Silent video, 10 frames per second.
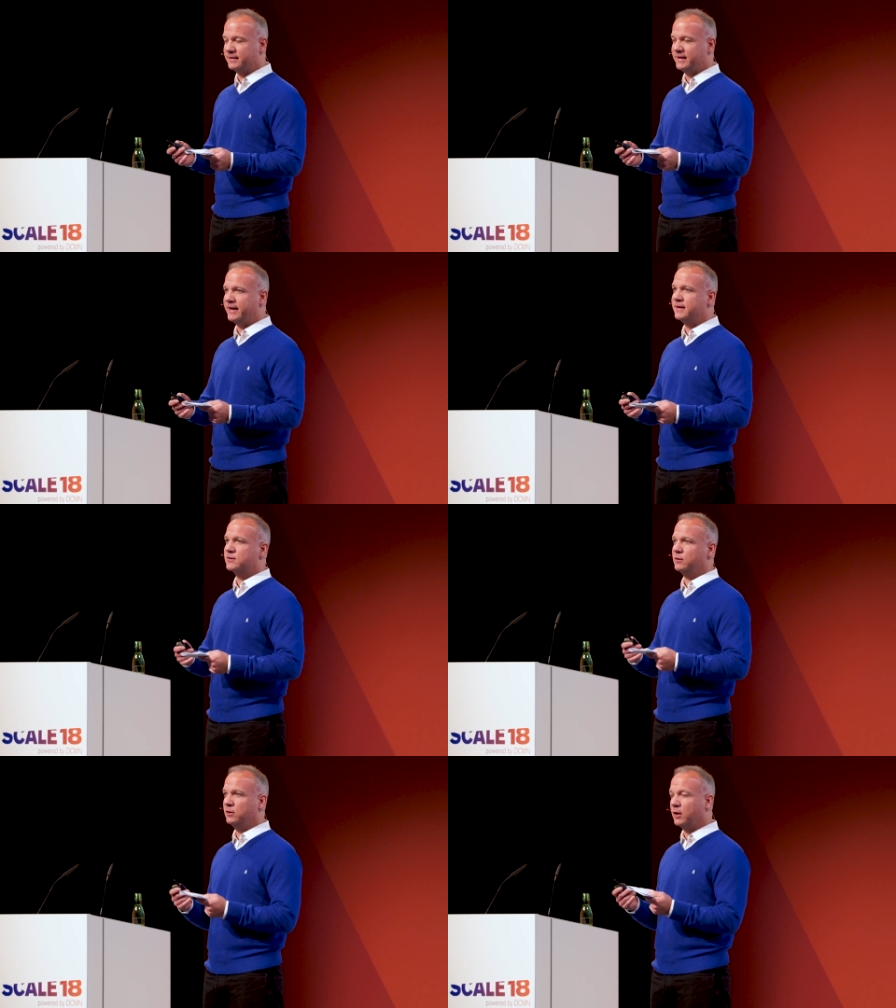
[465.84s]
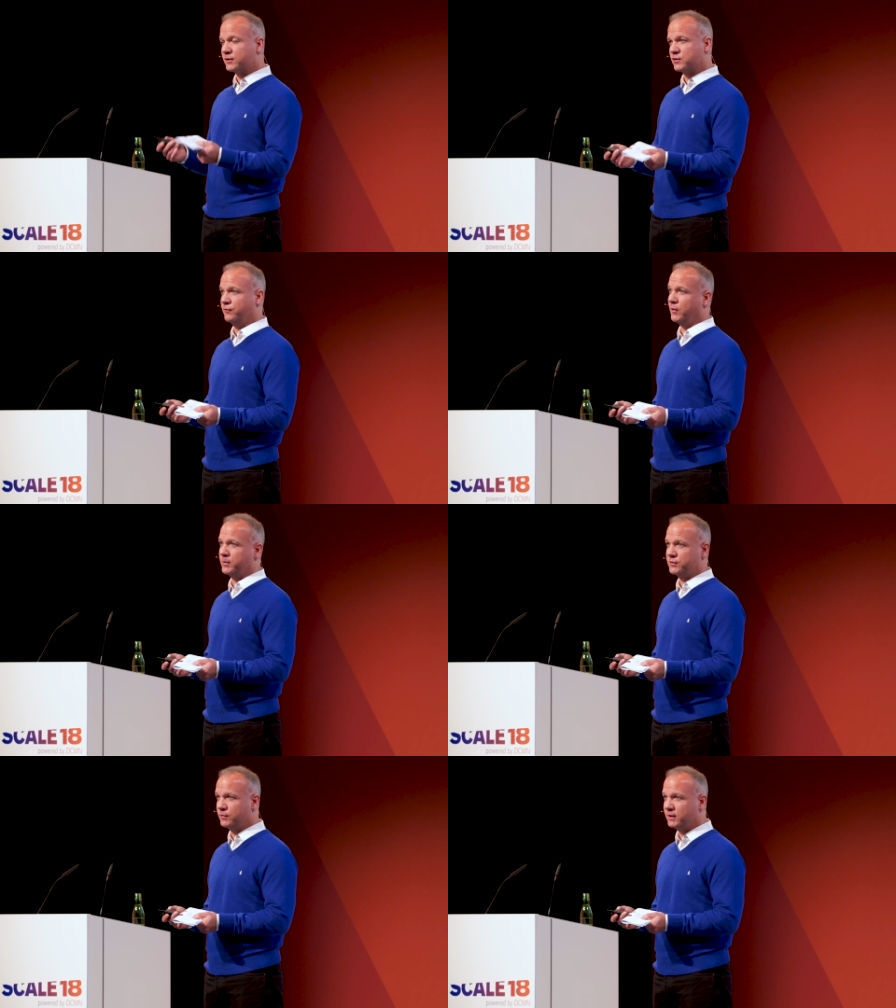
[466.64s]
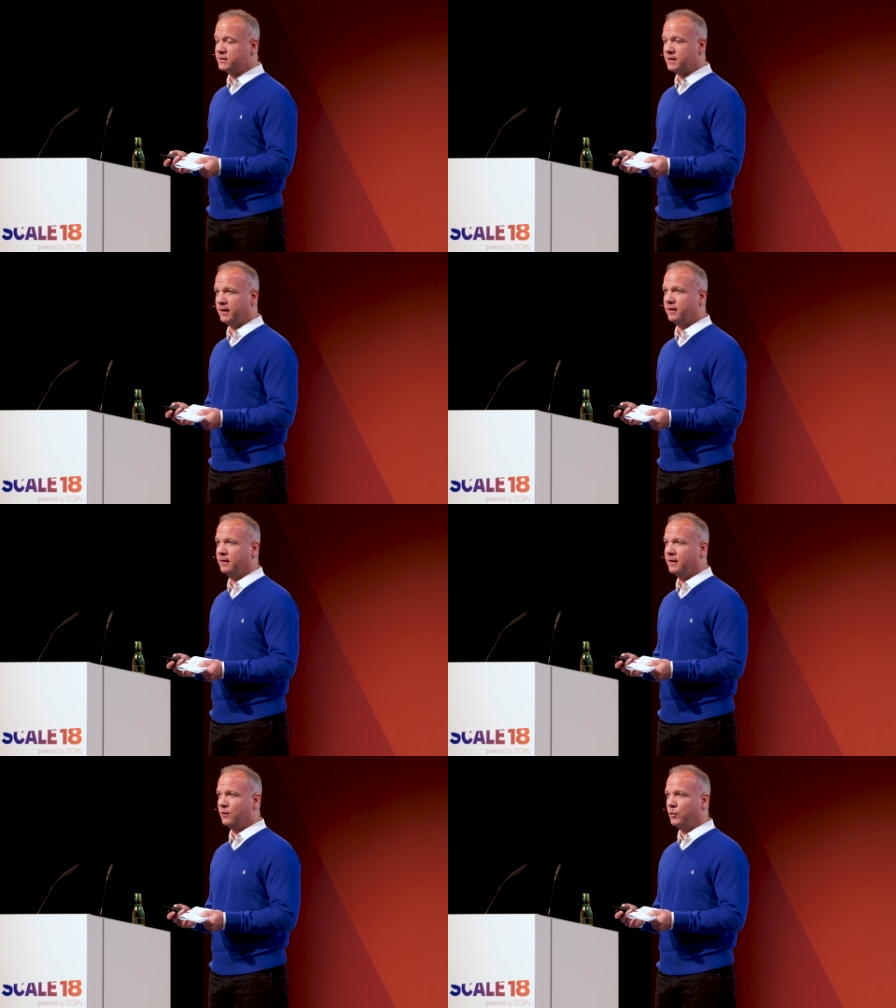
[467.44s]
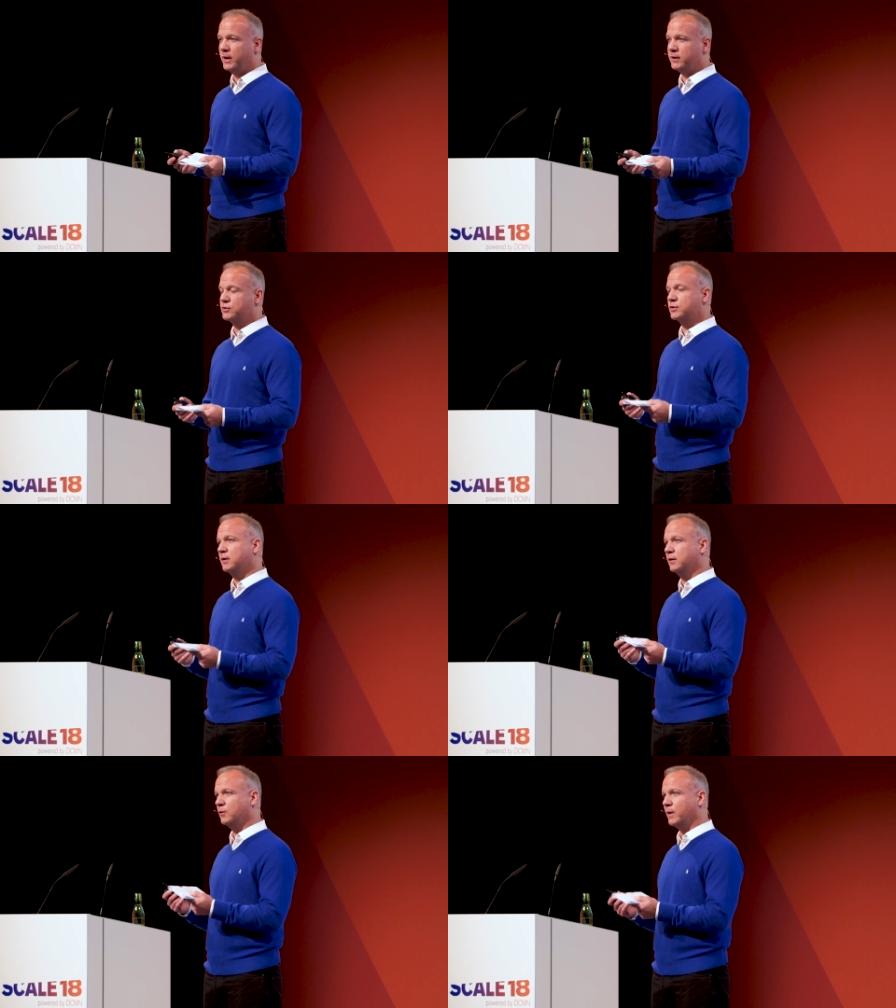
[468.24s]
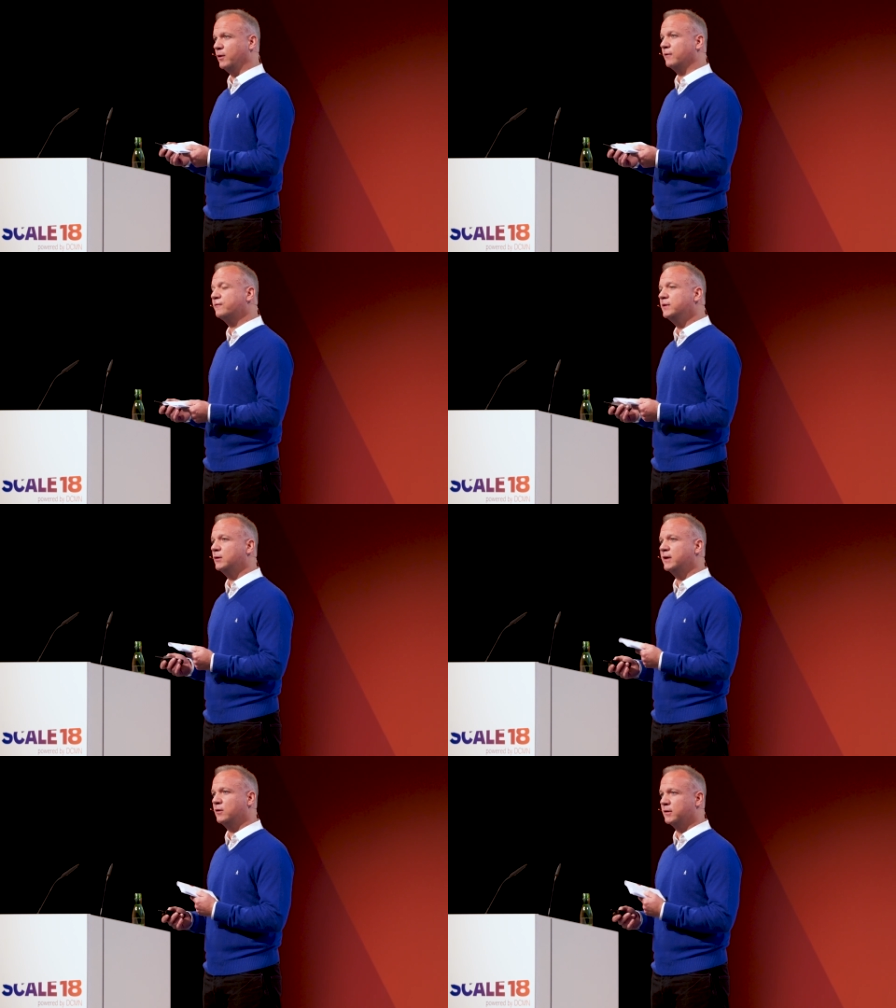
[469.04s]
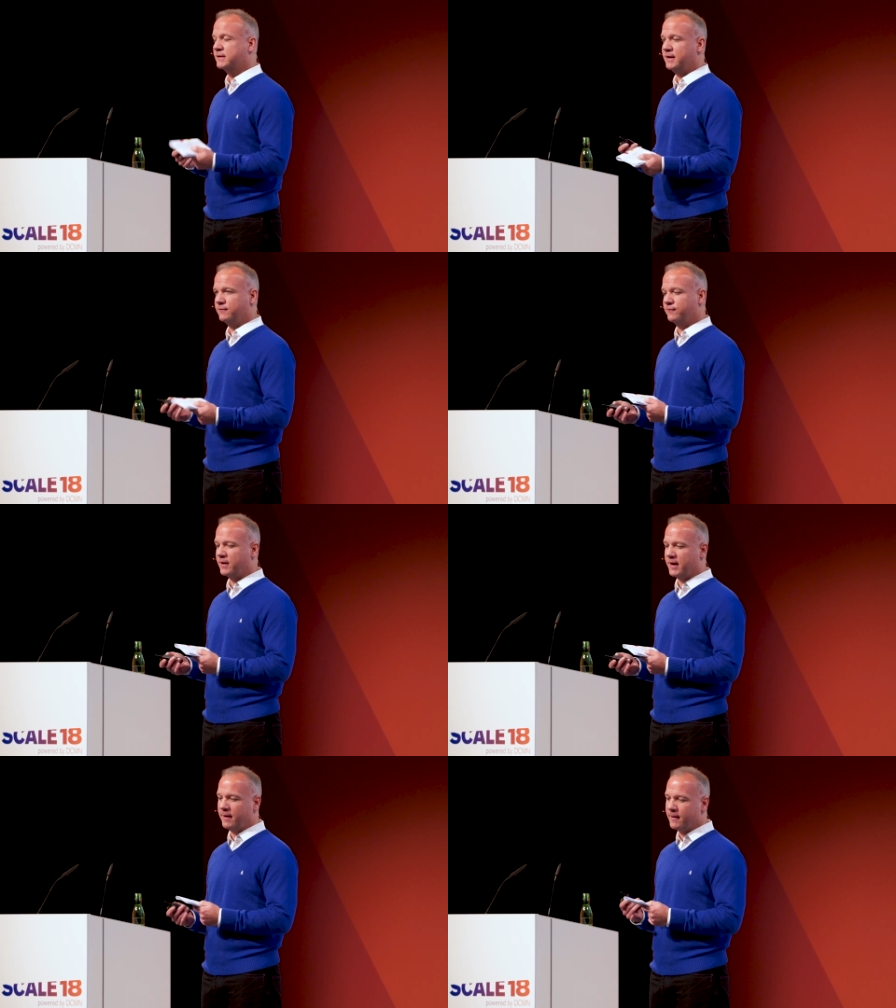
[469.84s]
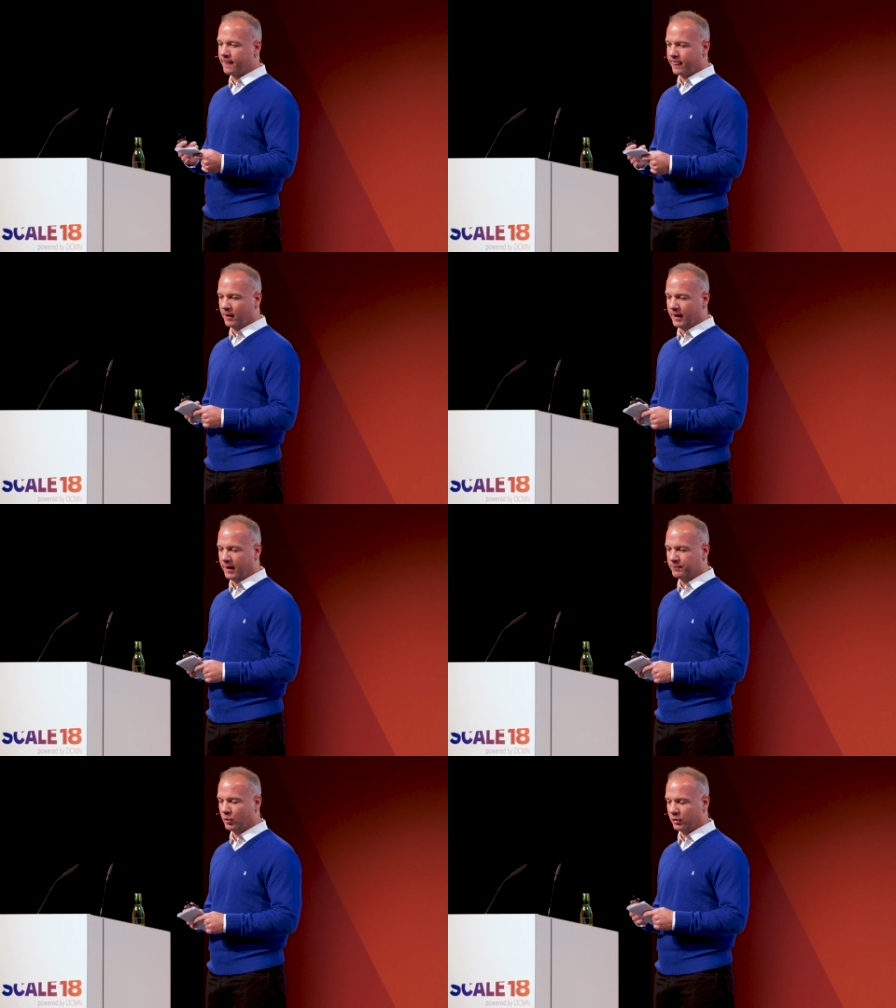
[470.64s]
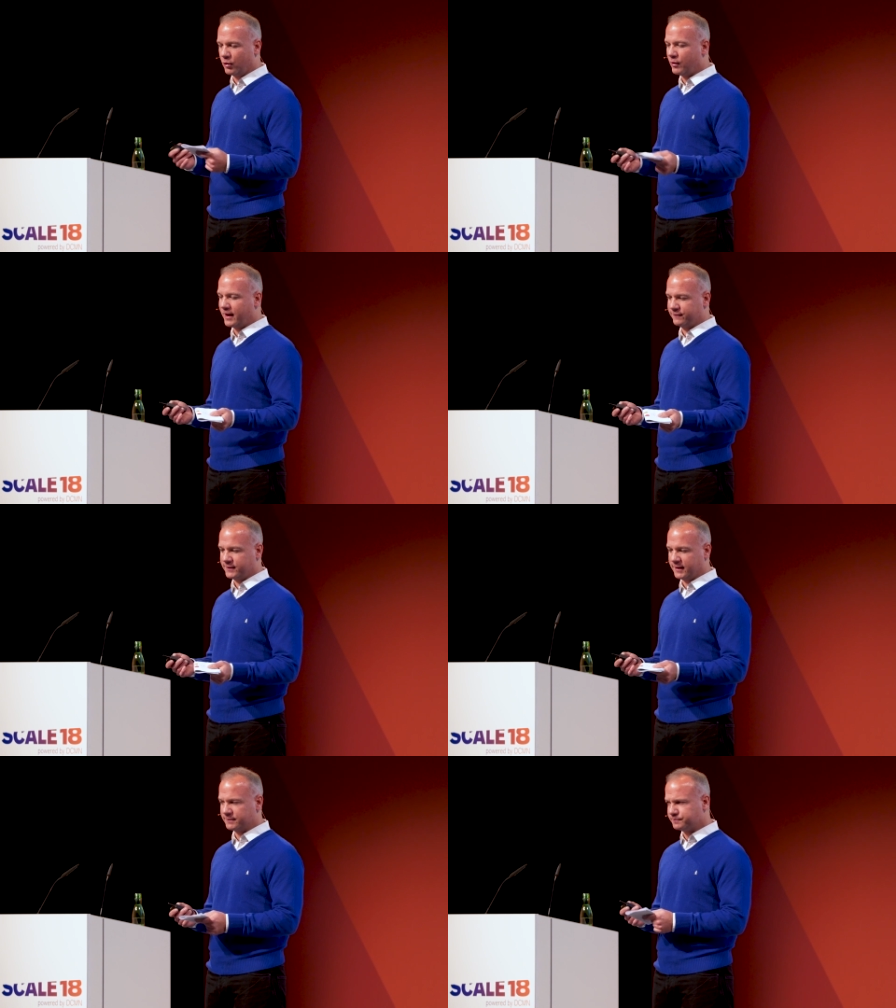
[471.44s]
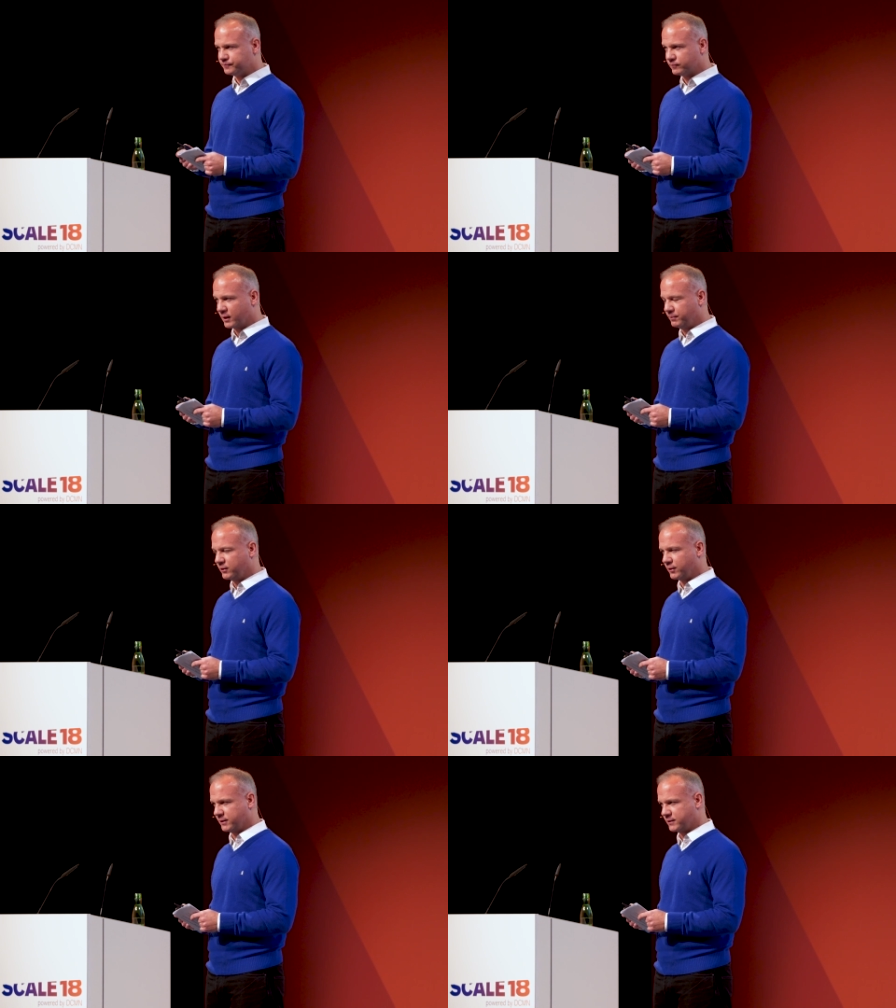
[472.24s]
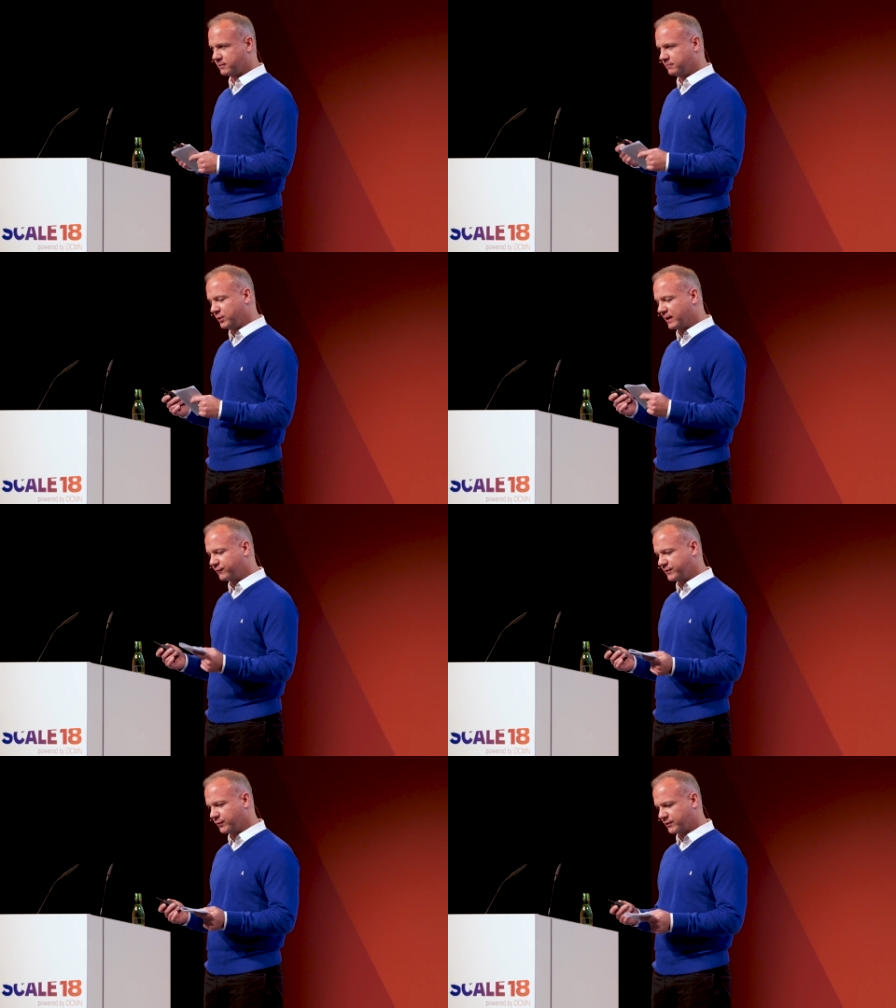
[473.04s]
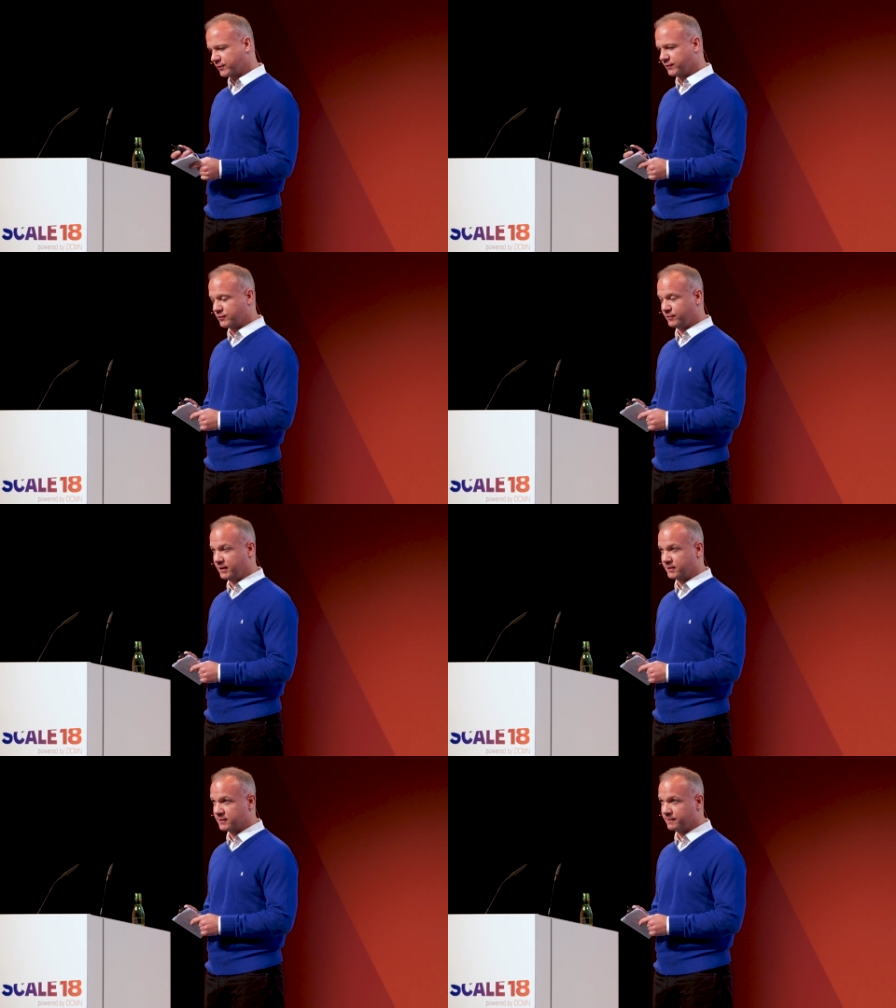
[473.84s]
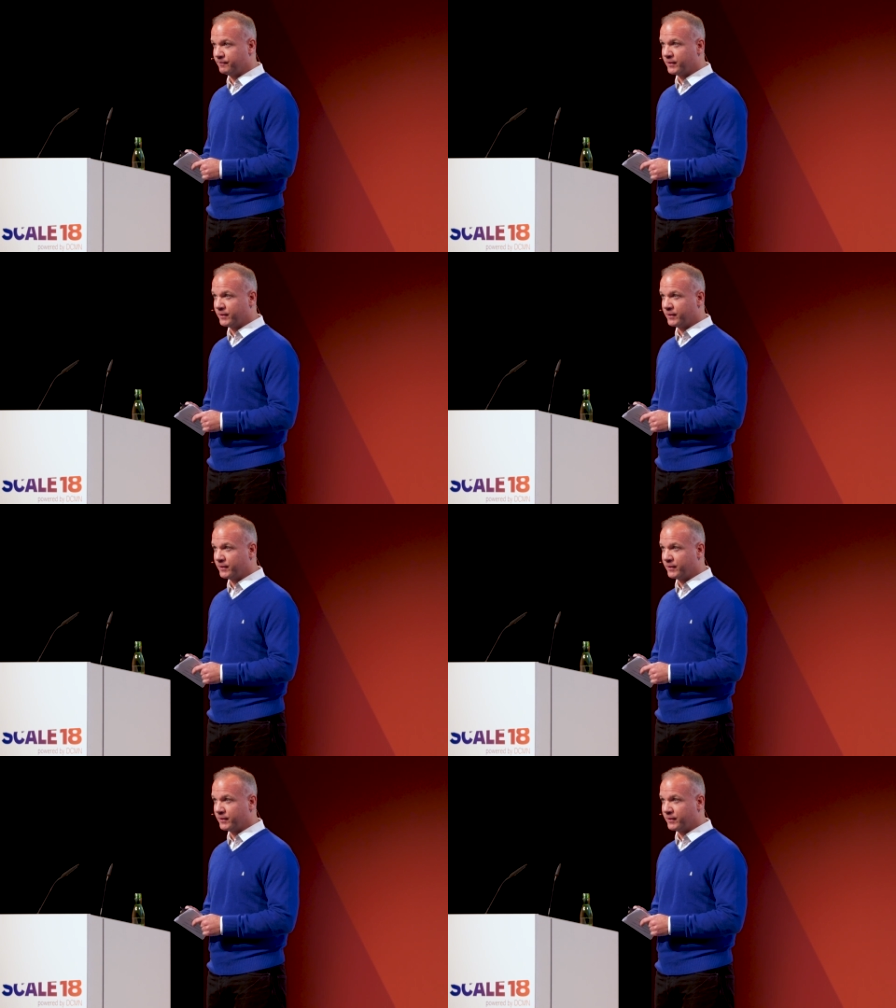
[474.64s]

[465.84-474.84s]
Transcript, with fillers: there is lots of opportunity which quite often you cannot satisfy um, or go after because you have resource constraints.